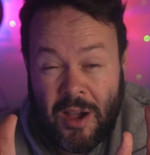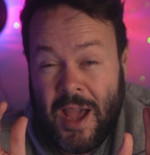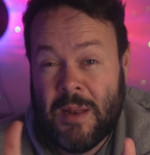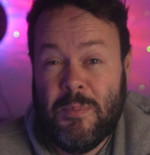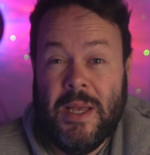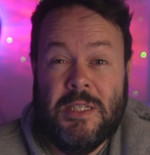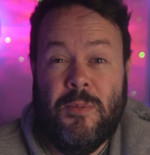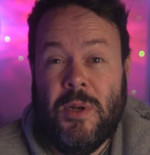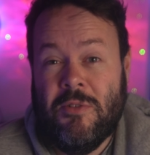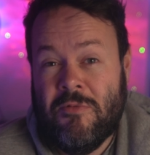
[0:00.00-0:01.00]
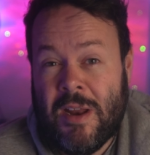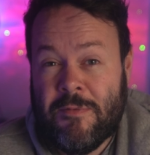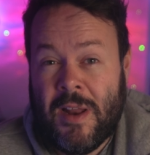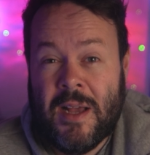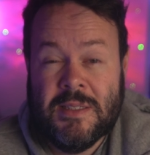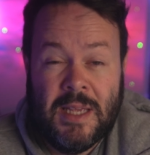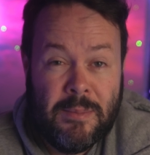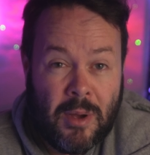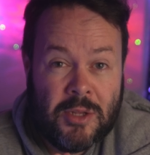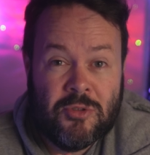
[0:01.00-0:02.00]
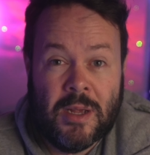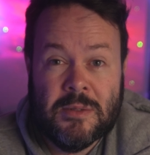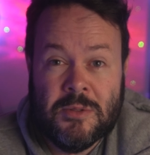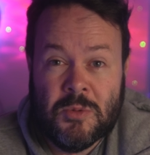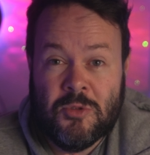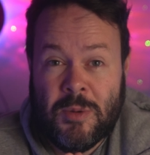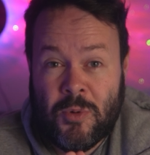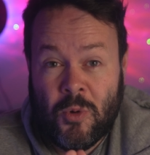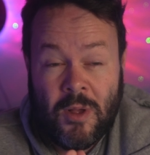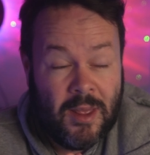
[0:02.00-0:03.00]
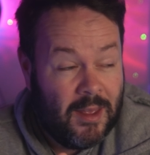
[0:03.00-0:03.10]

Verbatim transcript: I hadn't picked up on any red flags in my interactions with Triple.